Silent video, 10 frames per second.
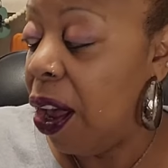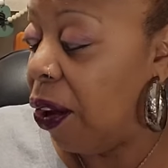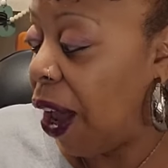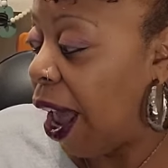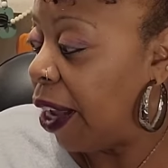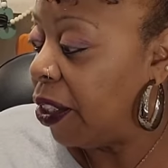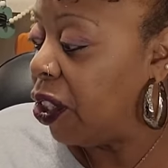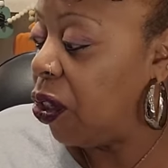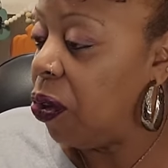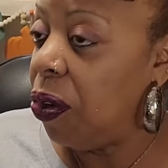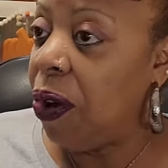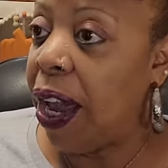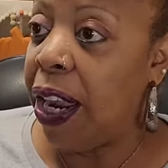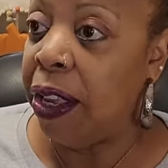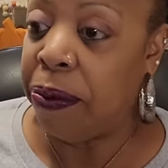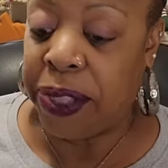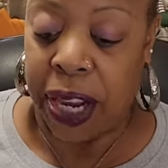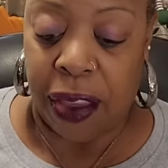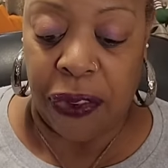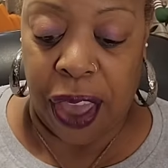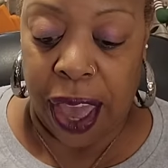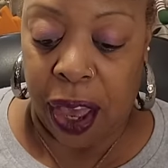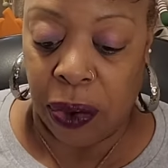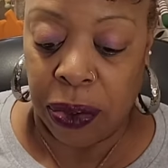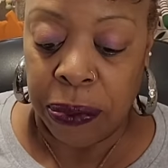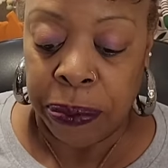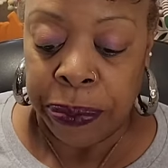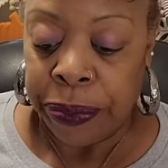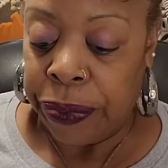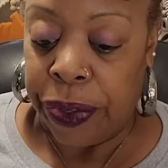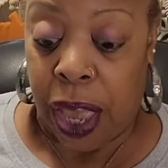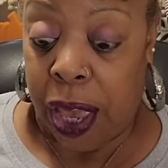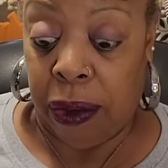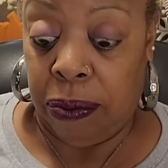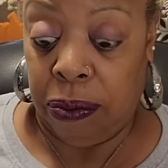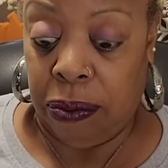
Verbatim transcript: Okay, two new items that I found that